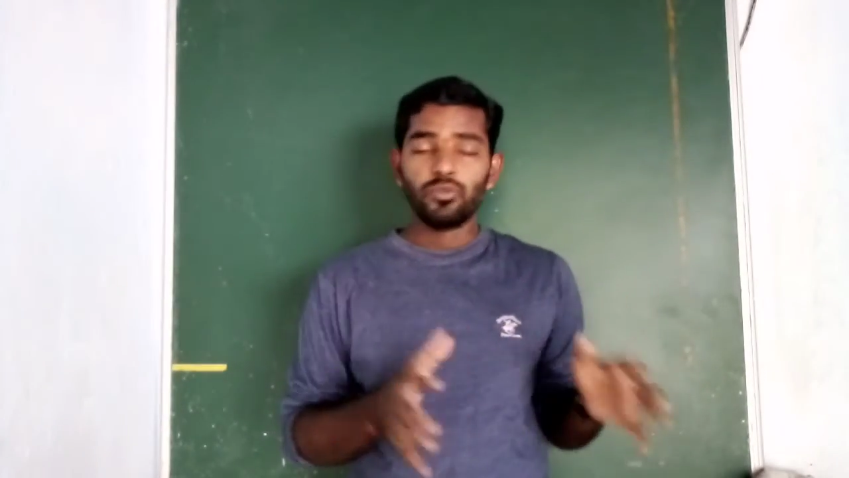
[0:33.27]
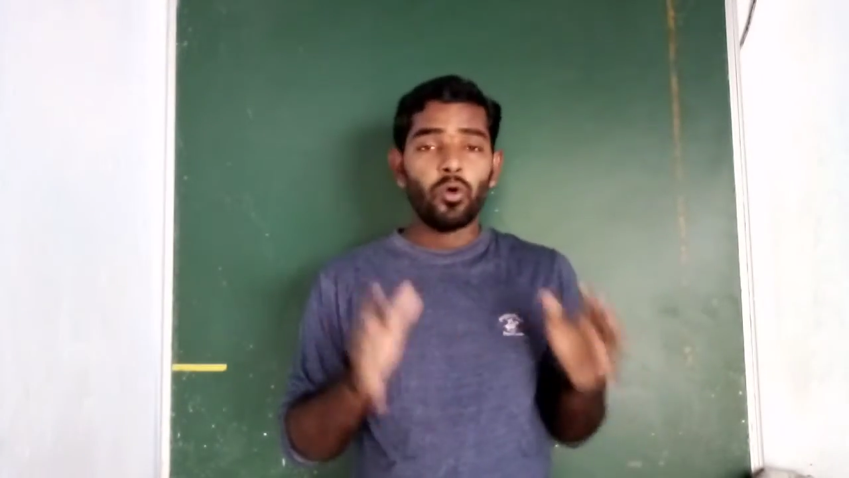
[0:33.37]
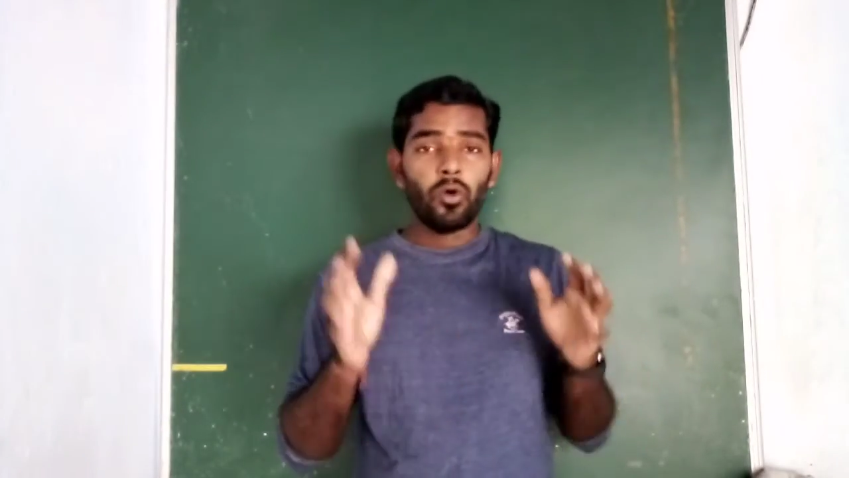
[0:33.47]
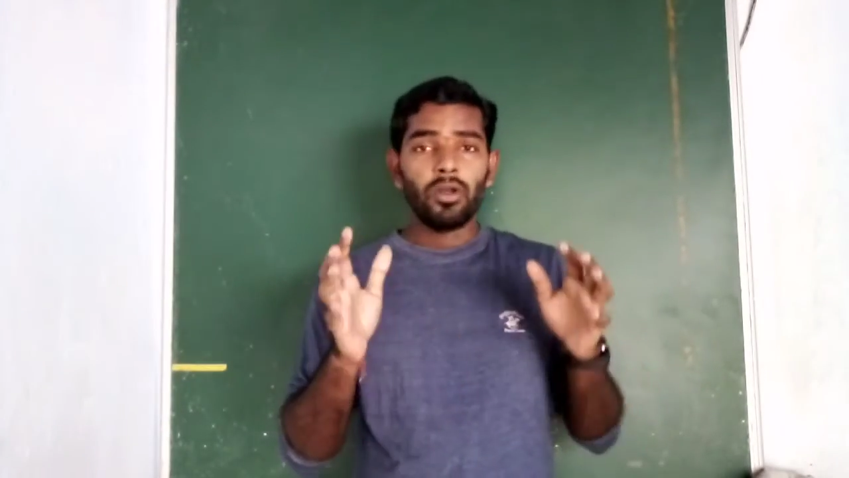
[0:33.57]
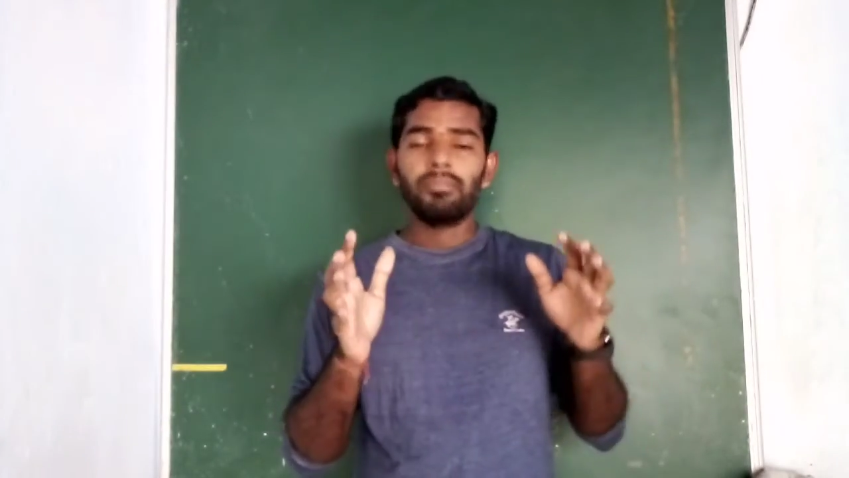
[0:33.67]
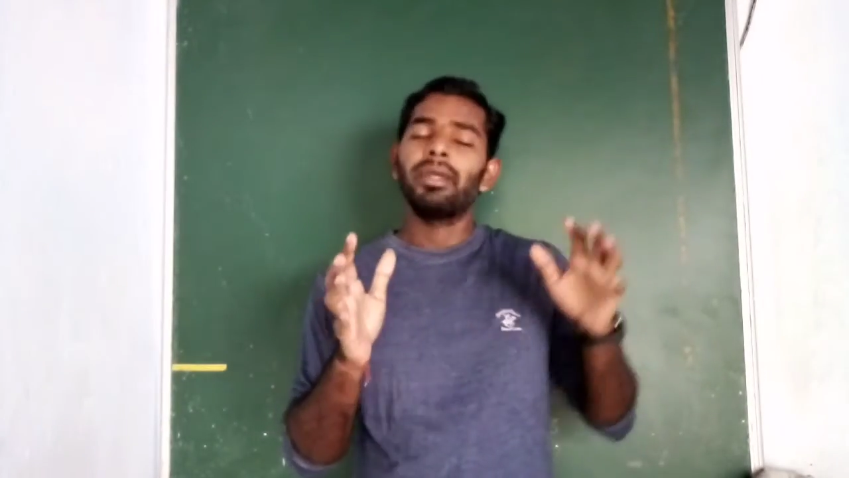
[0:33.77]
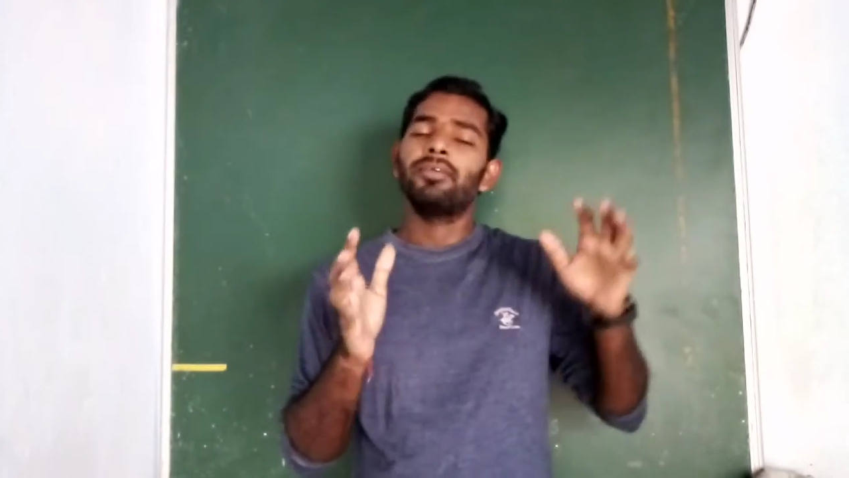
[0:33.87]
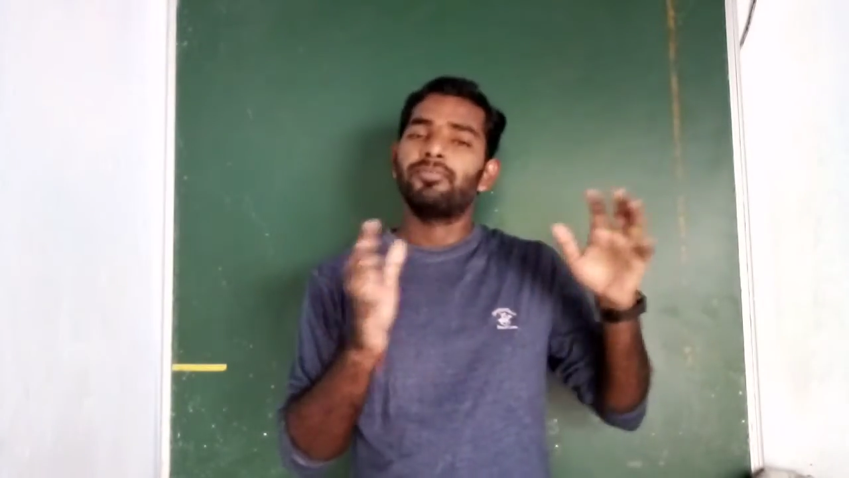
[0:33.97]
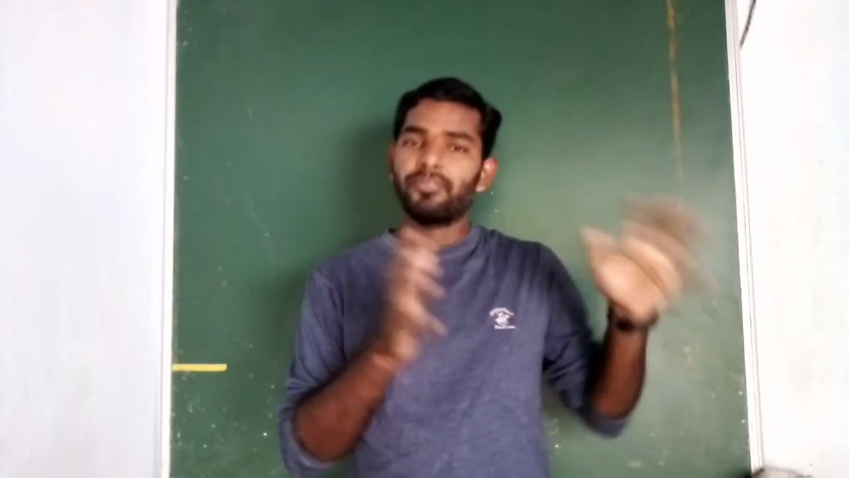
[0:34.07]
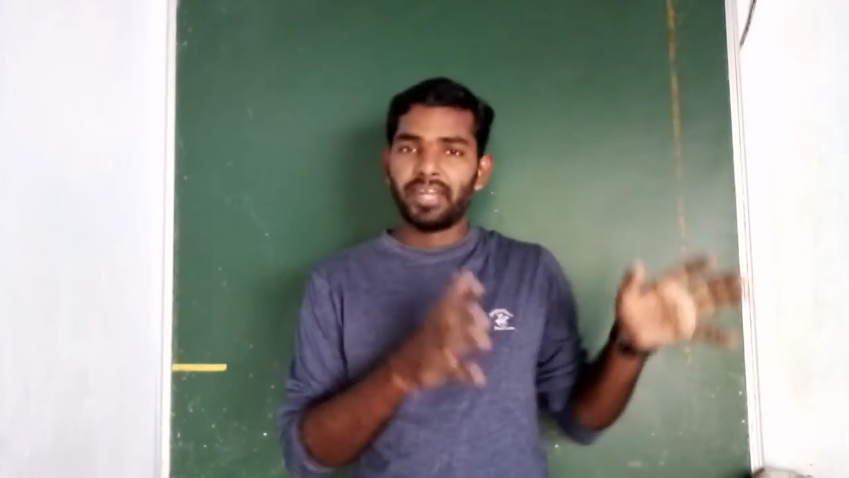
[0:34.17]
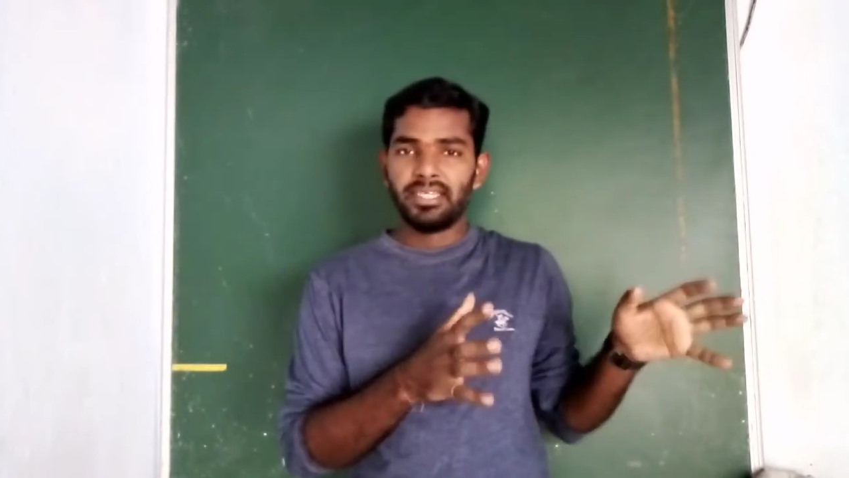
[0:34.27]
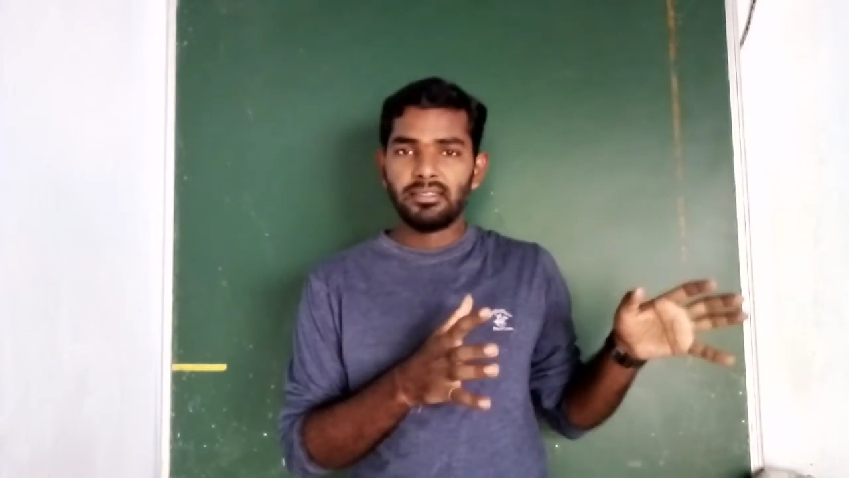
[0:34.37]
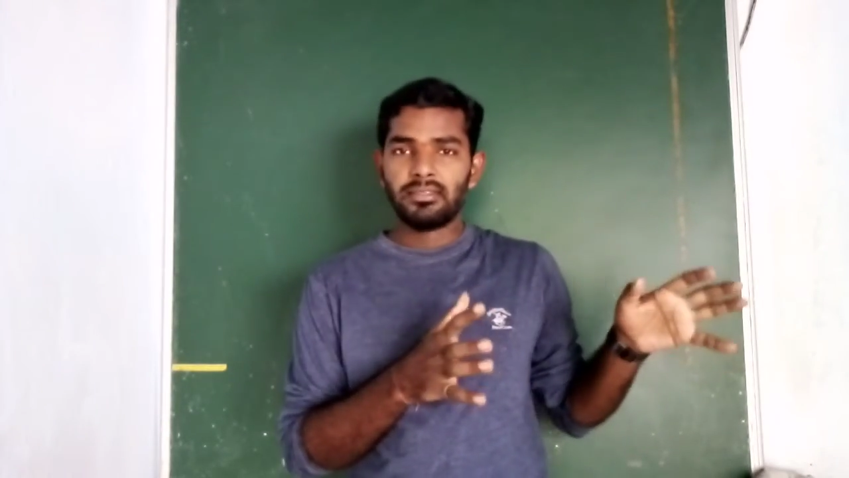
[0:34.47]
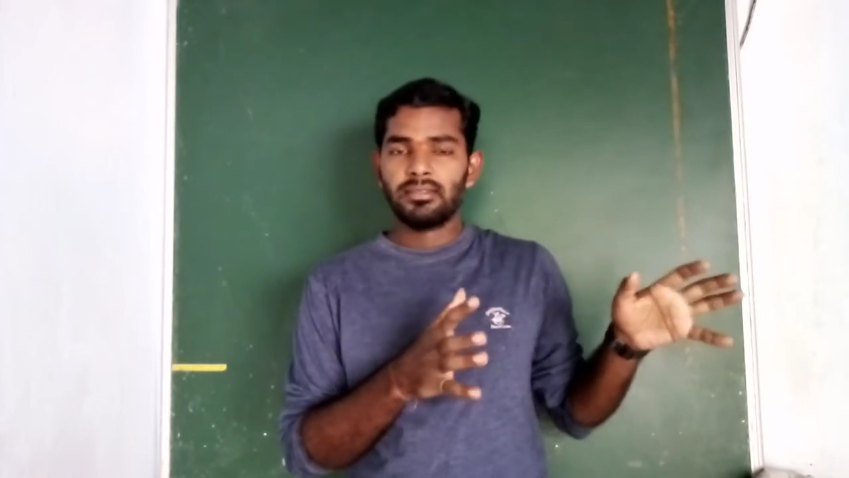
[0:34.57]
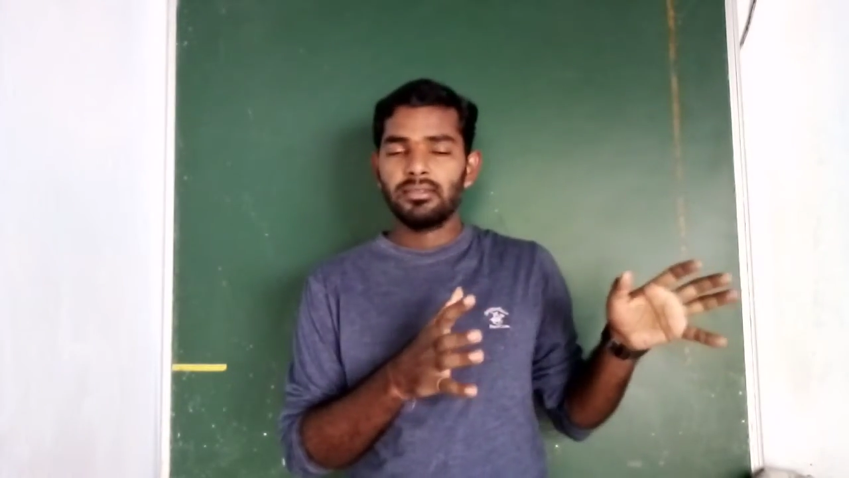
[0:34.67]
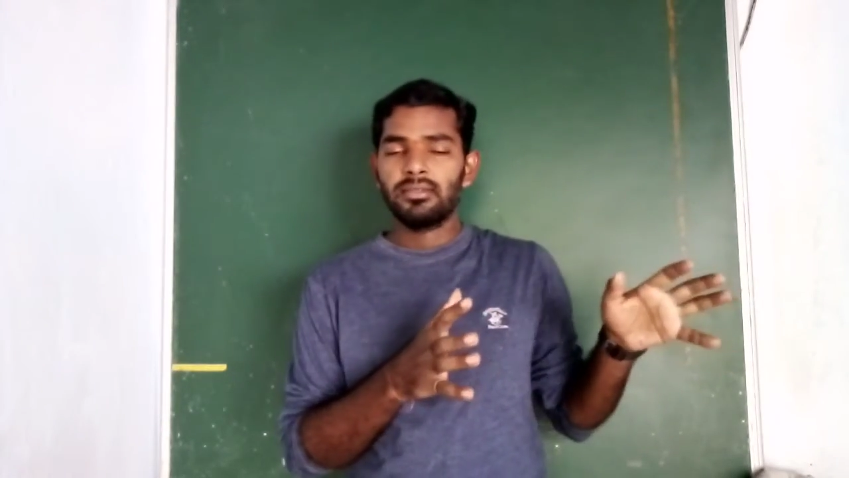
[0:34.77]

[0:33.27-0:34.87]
all my friends